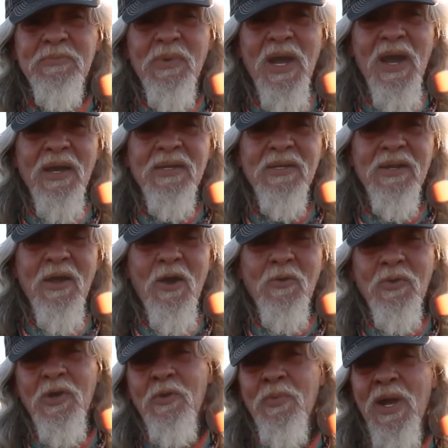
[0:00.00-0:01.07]
back, the dog
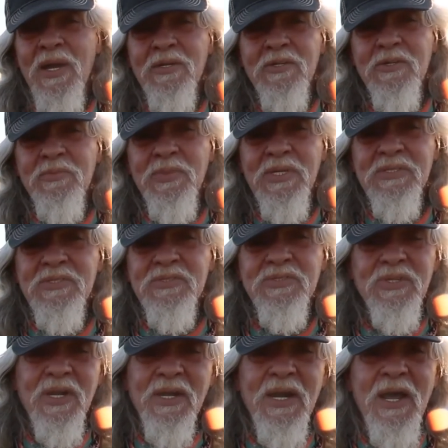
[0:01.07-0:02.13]
would go back to the business,
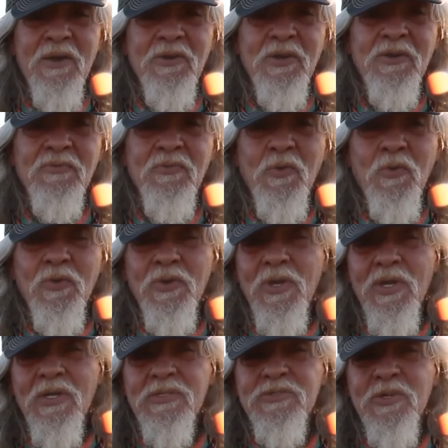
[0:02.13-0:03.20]
lay down in the floor.
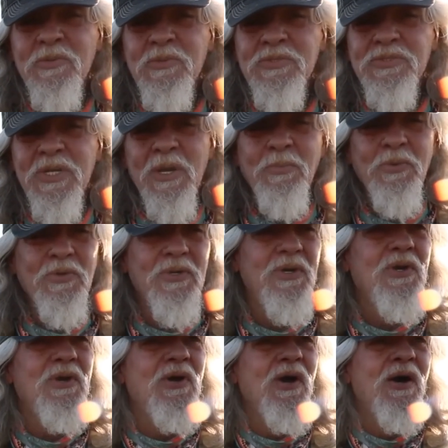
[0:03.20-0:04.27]
German Shepherd.
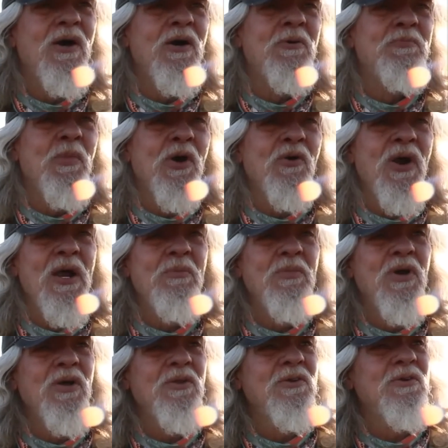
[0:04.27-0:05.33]
My
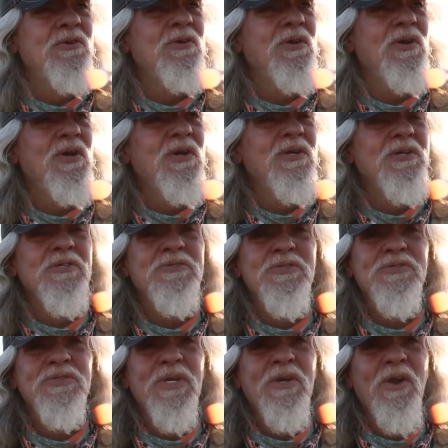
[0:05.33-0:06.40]
grandmother used to
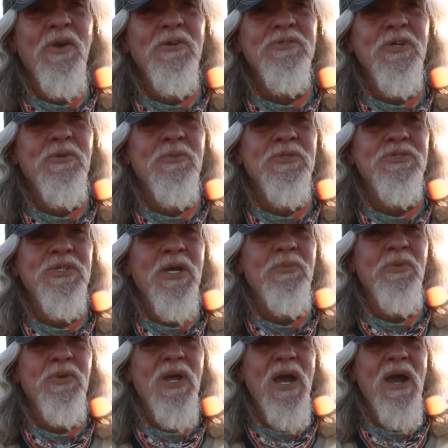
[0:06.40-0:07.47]
send her German
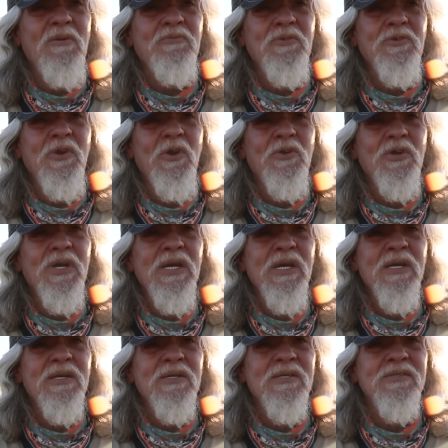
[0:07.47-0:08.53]
Shepherd after her
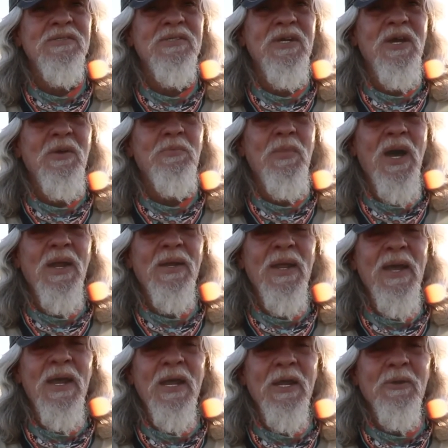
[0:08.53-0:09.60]
kids by
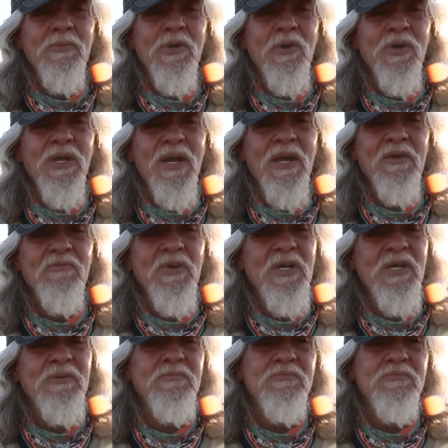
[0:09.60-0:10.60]
name. Go get AV,